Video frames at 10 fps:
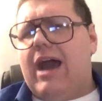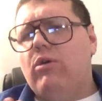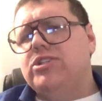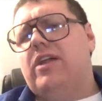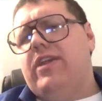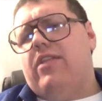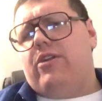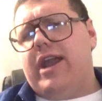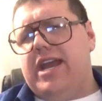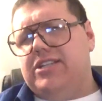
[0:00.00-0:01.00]
Owls, on the
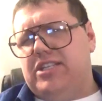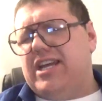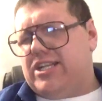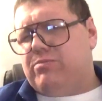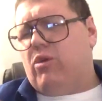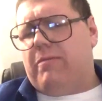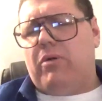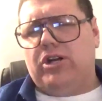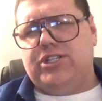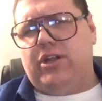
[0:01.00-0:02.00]
other hand, that's more
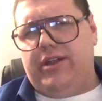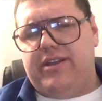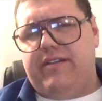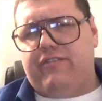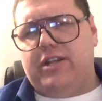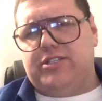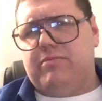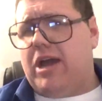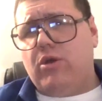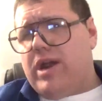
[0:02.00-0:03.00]
personal indifference.
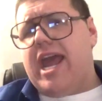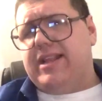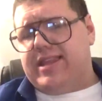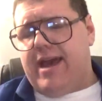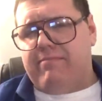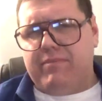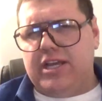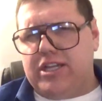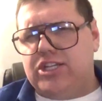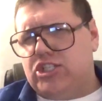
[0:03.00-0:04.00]
I don't hate them,
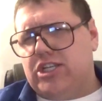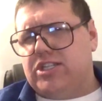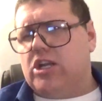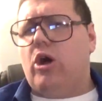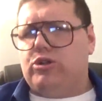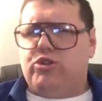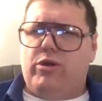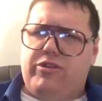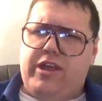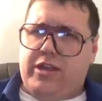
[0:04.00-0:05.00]
it, it's just a
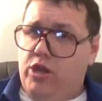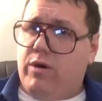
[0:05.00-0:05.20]
cultural thing, you